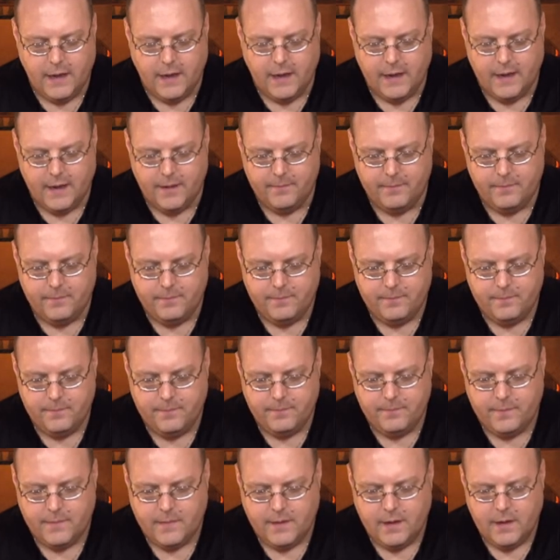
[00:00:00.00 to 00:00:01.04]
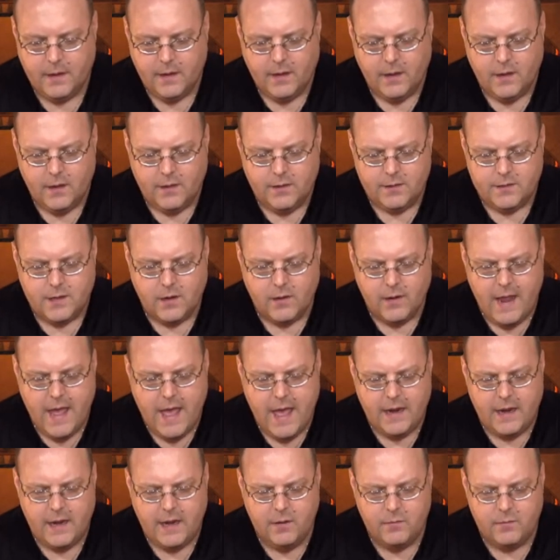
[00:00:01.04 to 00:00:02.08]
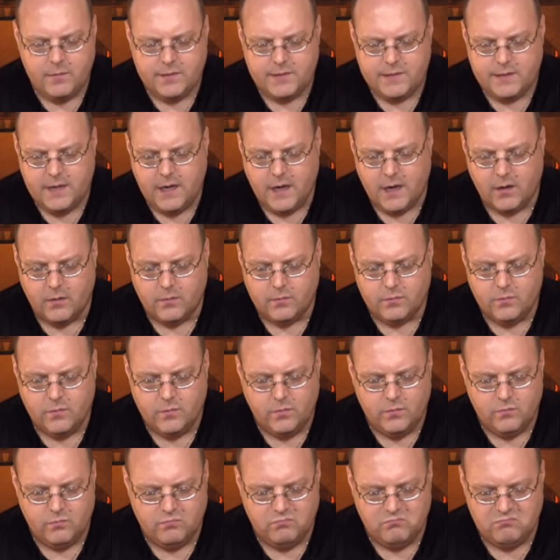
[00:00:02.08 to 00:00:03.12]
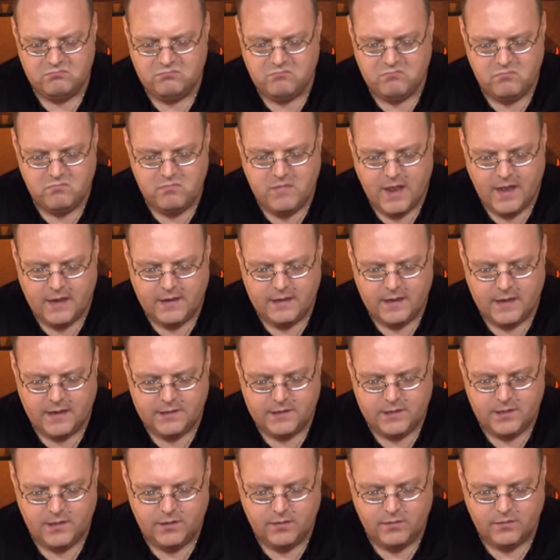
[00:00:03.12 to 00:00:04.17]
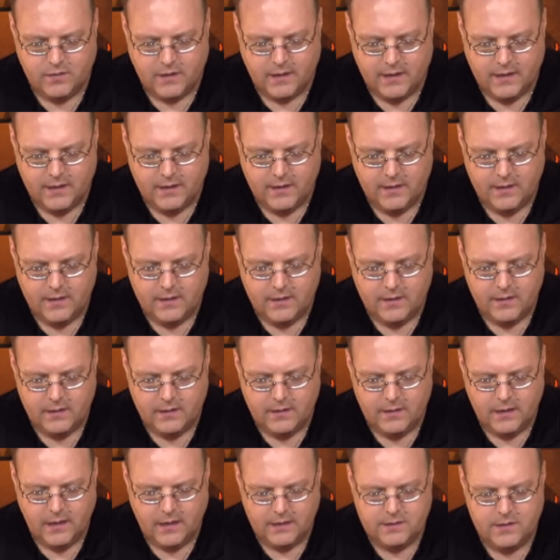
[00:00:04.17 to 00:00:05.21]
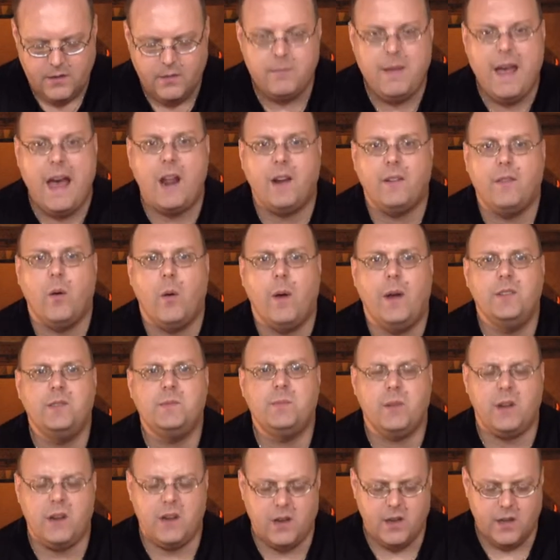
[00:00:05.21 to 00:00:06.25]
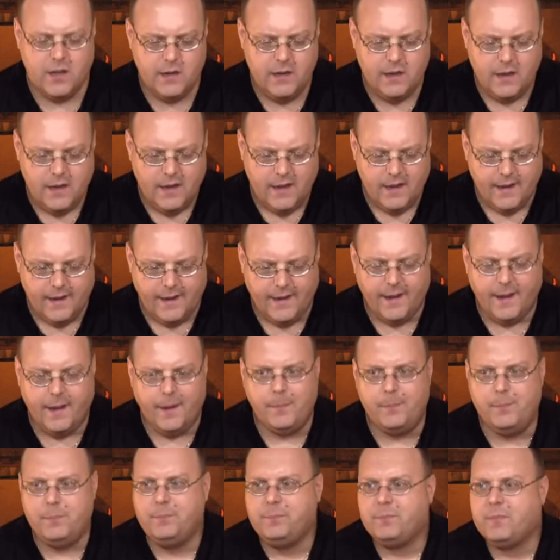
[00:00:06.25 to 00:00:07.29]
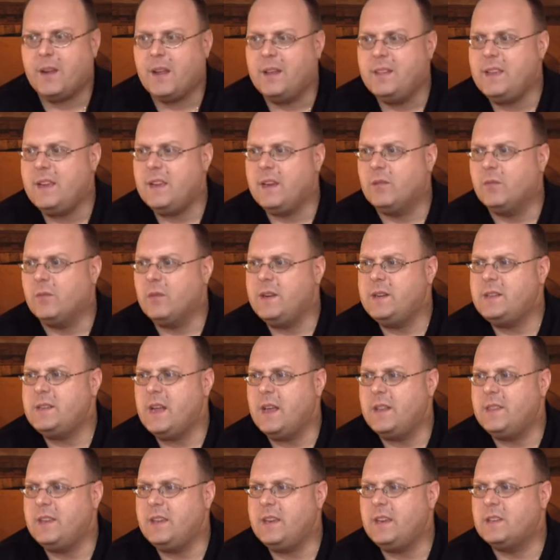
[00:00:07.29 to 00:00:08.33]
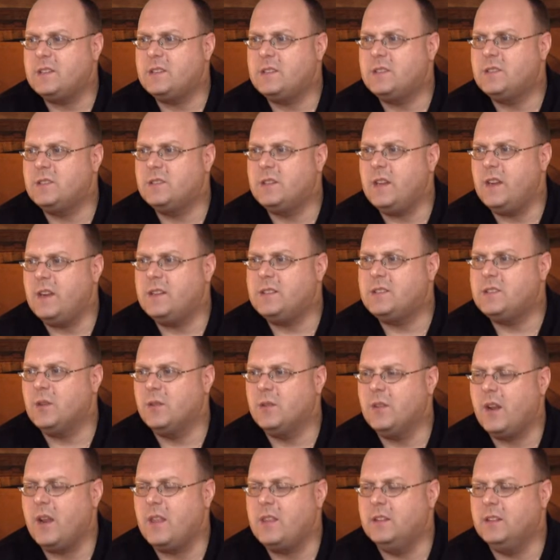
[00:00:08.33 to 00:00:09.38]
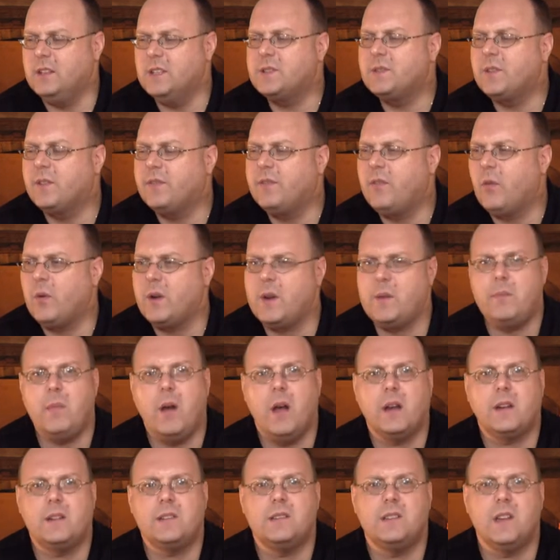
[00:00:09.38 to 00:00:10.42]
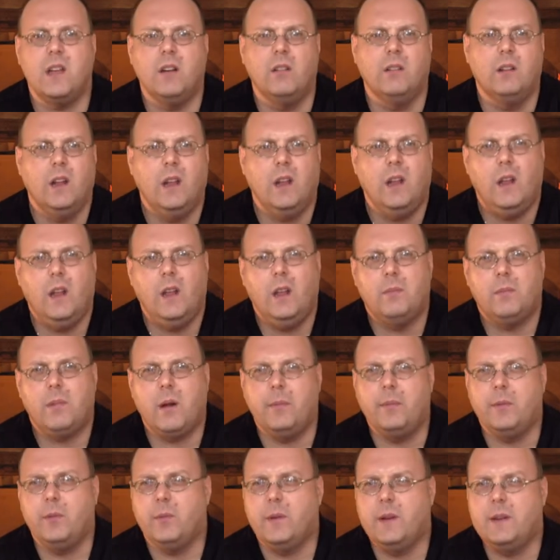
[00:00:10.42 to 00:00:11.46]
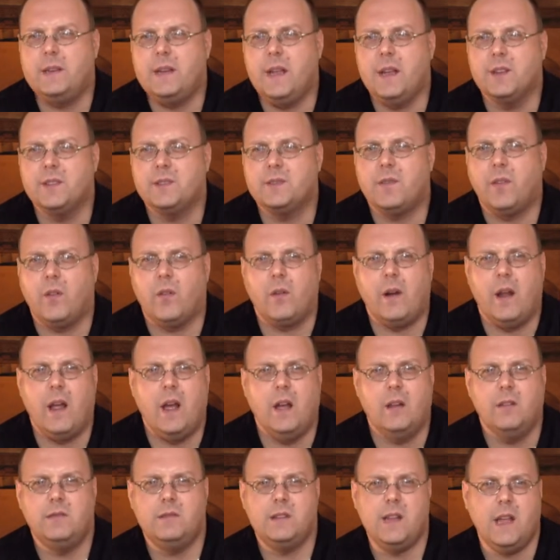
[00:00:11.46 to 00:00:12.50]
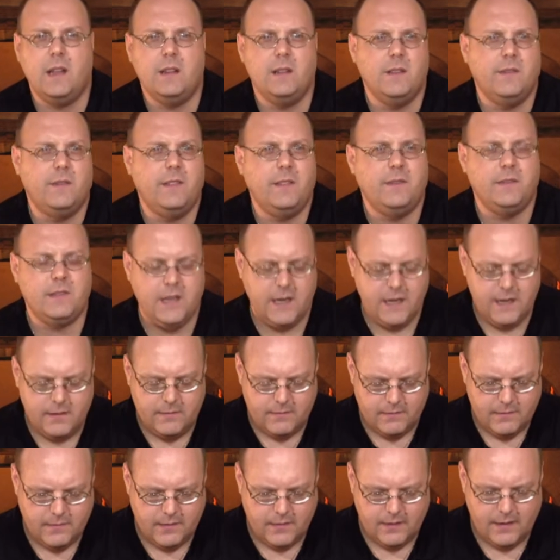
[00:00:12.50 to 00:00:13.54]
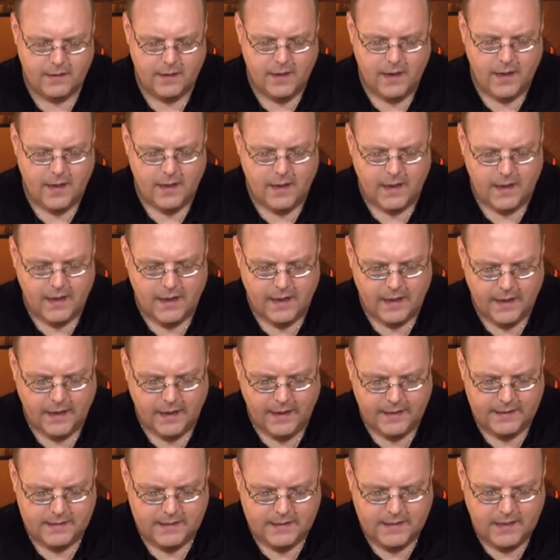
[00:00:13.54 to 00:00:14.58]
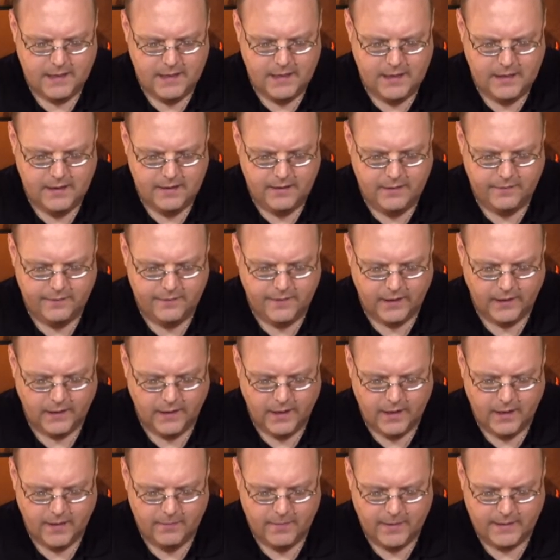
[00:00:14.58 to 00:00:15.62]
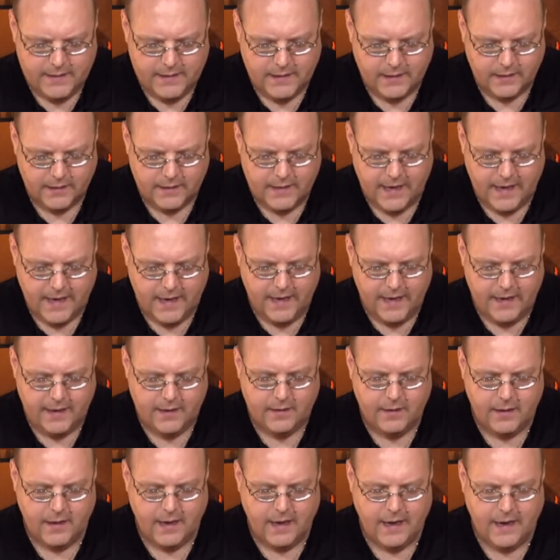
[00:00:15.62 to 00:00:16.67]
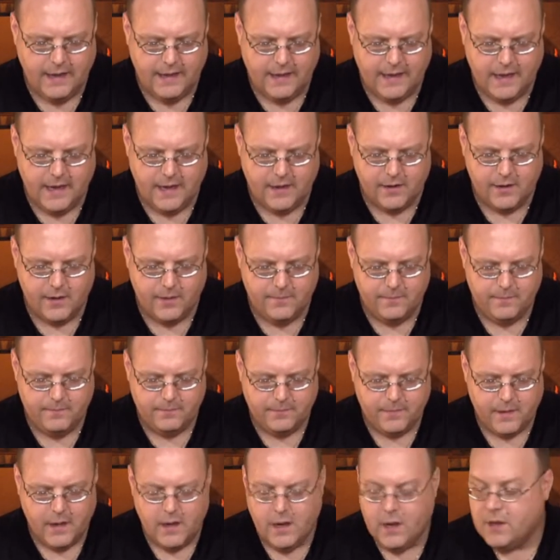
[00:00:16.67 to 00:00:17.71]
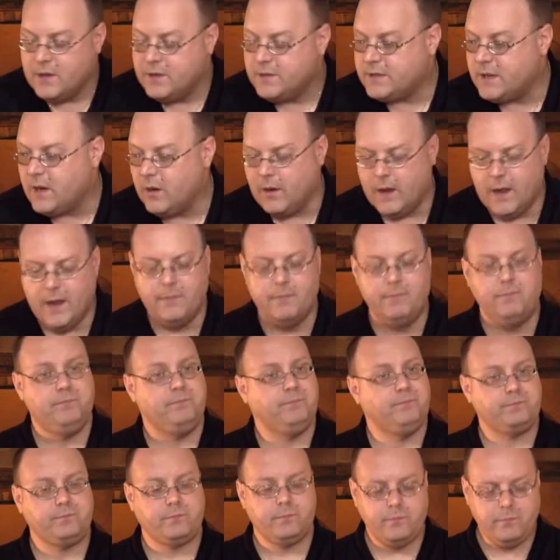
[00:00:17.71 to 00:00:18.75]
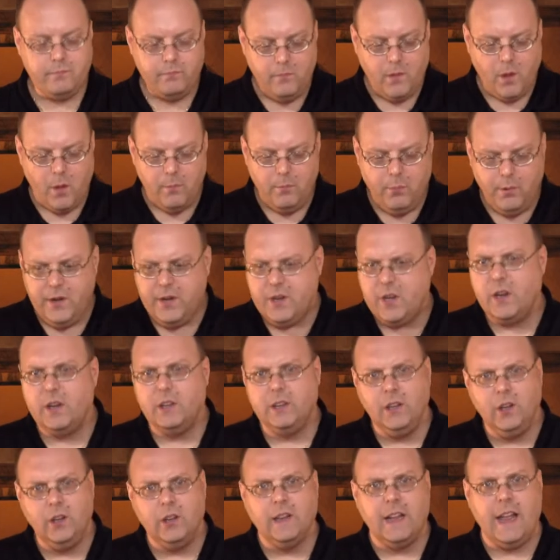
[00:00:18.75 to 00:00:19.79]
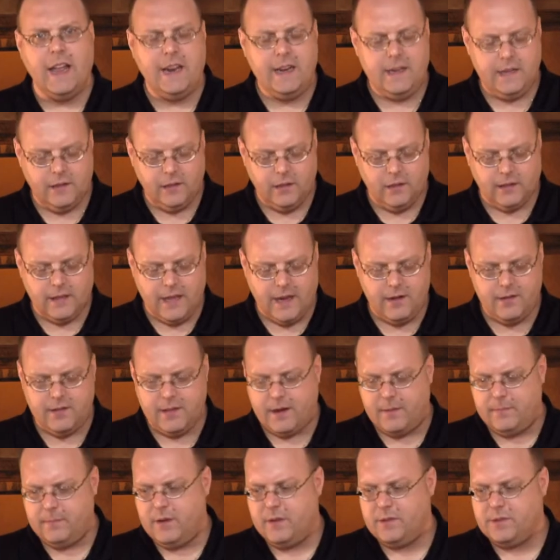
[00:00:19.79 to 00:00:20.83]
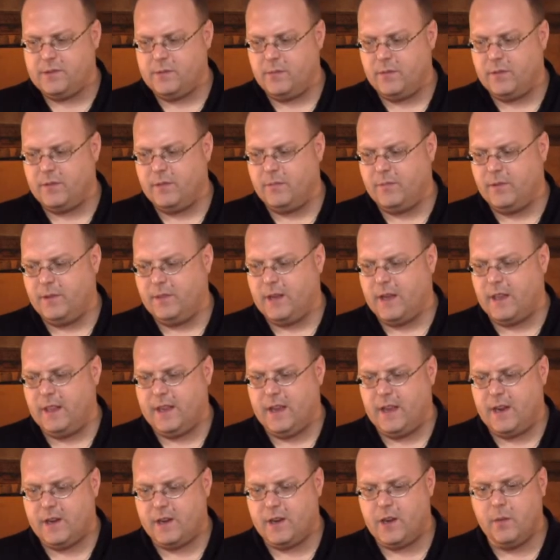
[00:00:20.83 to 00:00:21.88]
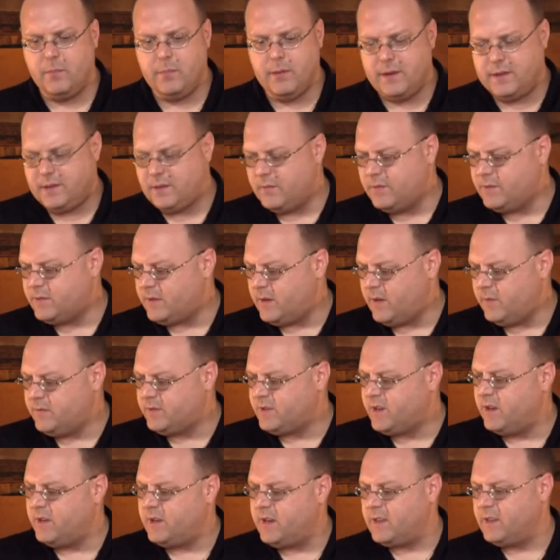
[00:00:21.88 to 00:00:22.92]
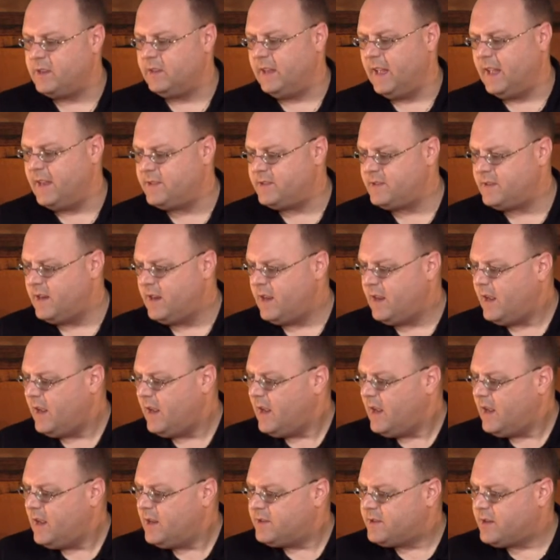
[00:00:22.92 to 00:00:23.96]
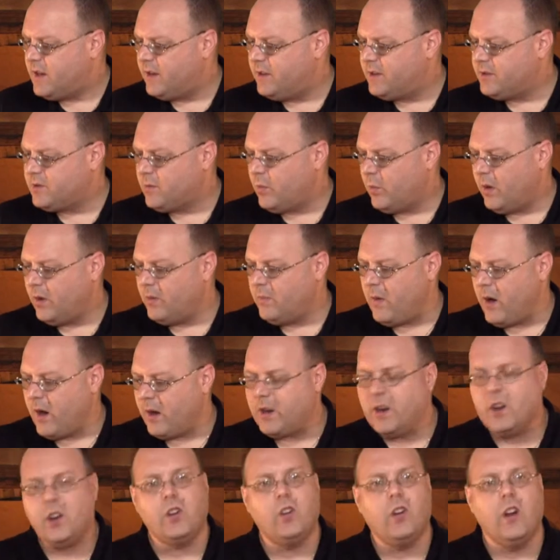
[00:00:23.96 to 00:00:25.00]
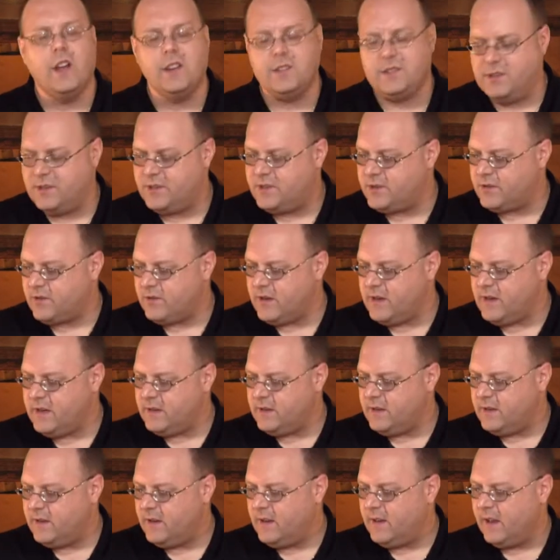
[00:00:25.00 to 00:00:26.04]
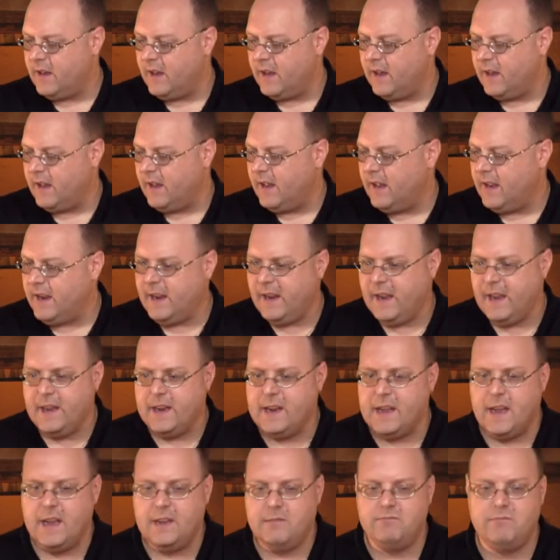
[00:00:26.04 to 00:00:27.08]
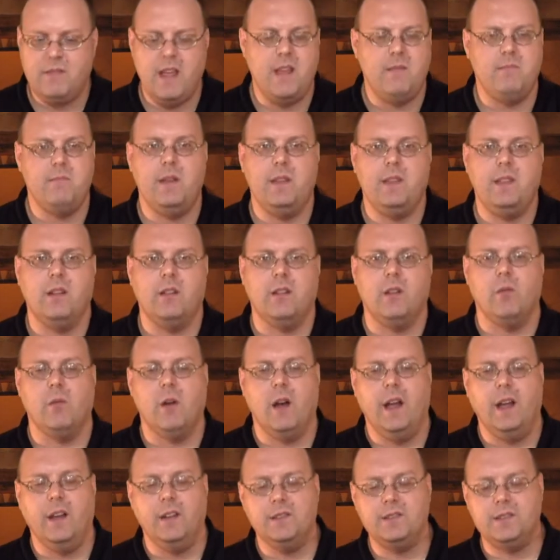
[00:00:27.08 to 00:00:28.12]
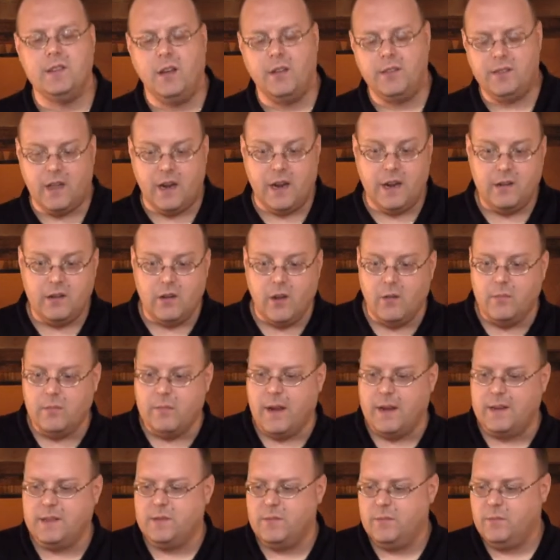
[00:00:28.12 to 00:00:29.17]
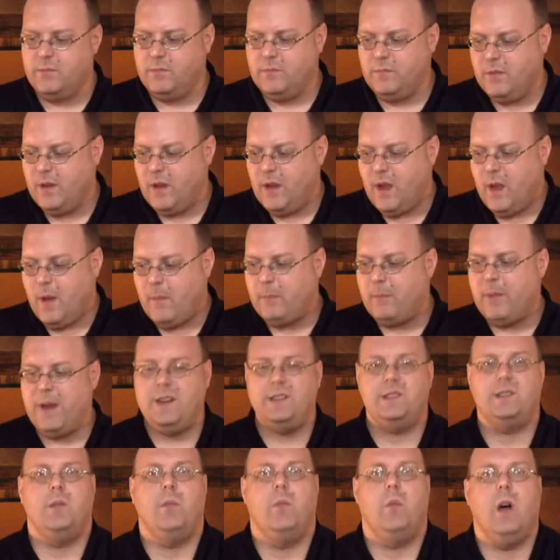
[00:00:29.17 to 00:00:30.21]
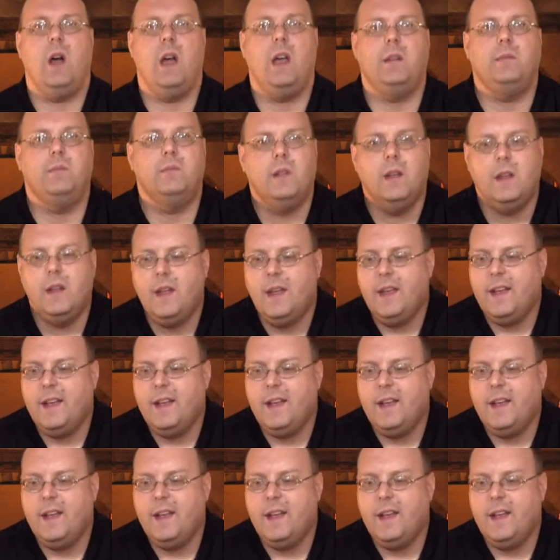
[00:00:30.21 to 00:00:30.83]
Um, so I had it was you know not not too uh, not too bad of a wine. It was pretty good. Um, I think it retail. I think it's they sold it on the list for forty bucks. So probably retails for around ten to fifteen. Uh, it's the Villa Matilde uh, Aglianico. So um, pretty good. A little light, a little lighter than I'm used to with with Aglianico, but it was it was good nonetheless. So there's a World Market across the street, uh, and I hadn't been there in a while, so I thought I'd go and buy some buy some wine.